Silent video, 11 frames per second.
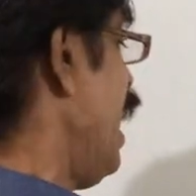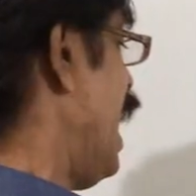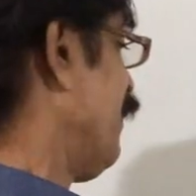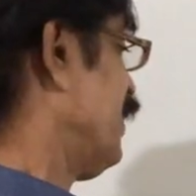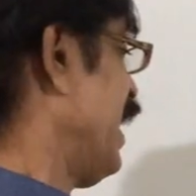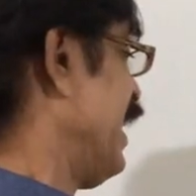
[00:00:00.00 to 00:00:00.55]

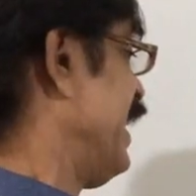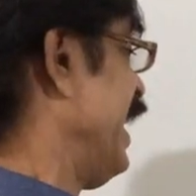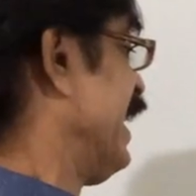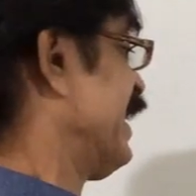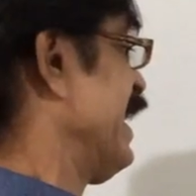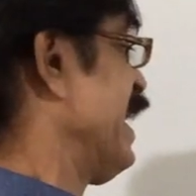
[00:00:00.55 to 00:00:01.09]
After
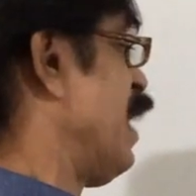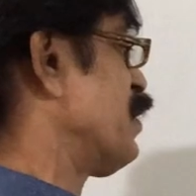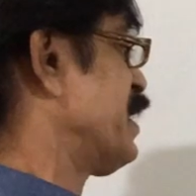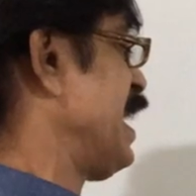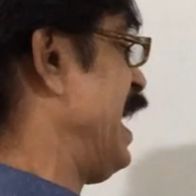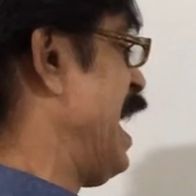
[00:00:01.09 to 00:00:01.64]
deducting
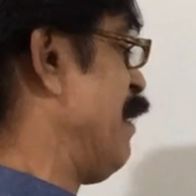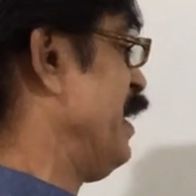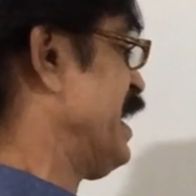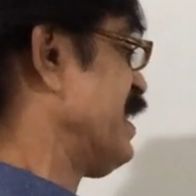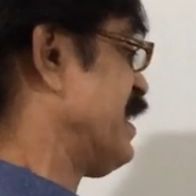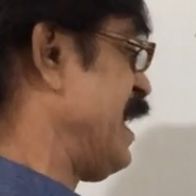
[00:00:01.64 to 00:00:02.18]
outside liabilities,